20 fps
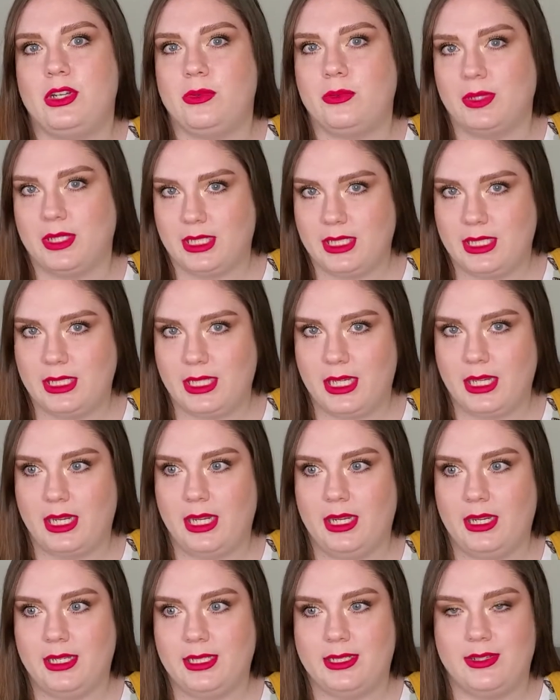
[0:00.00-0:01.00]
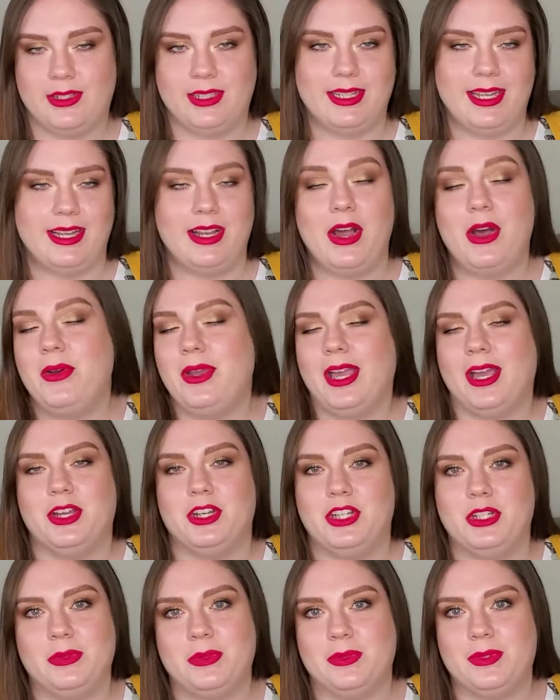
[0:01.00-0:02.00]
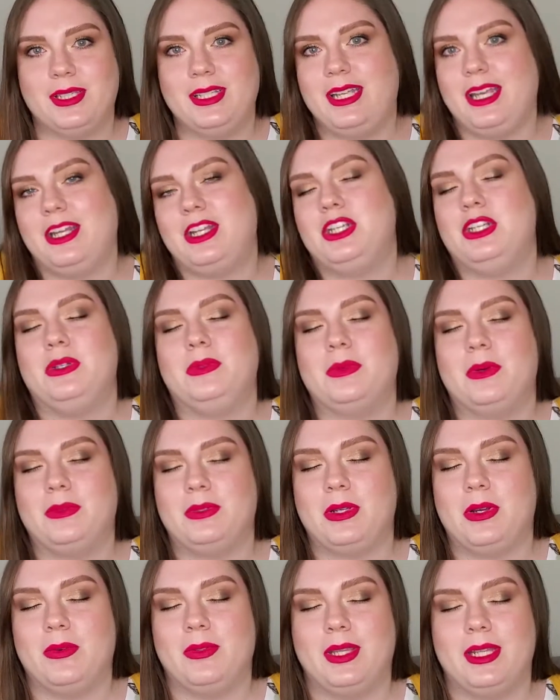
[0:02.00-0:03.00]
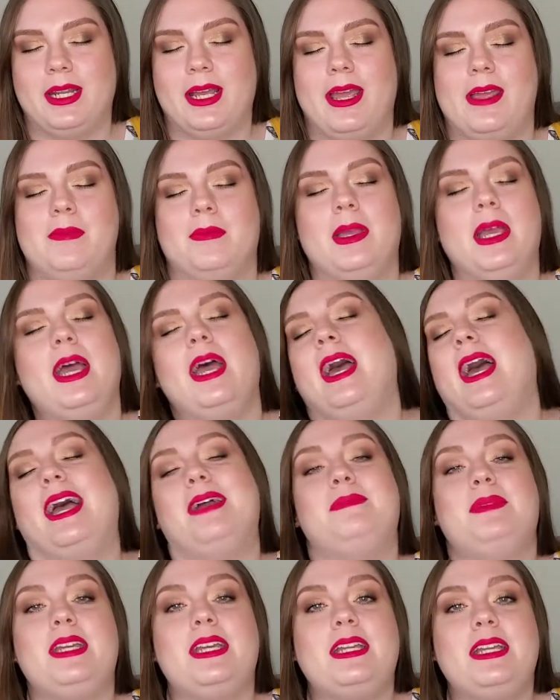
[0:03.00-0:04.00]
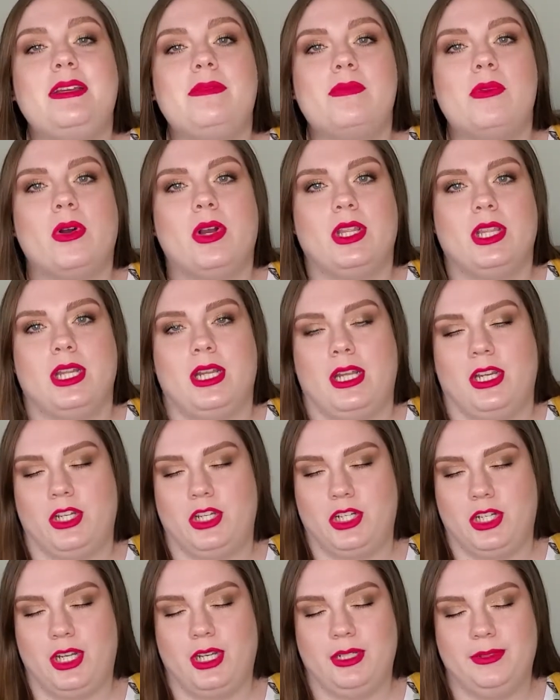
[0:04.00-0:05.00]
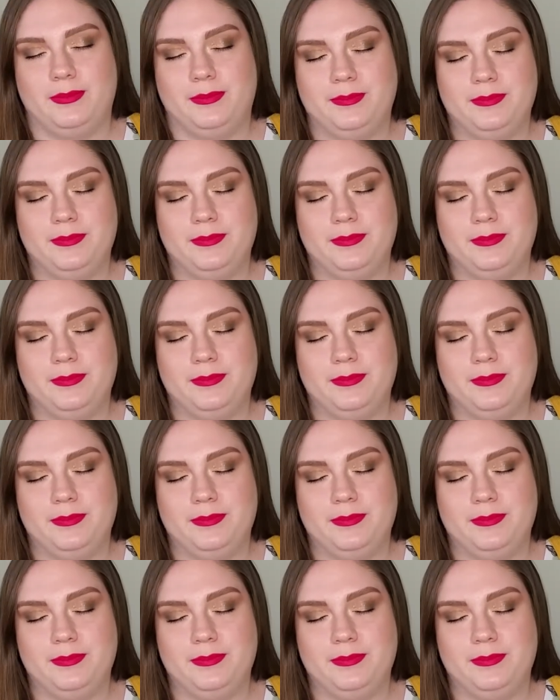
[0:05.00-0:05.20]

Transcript: wouldn't see it. Because I was oh yeah, she won't see it. She won't know that I'm eating more than I should.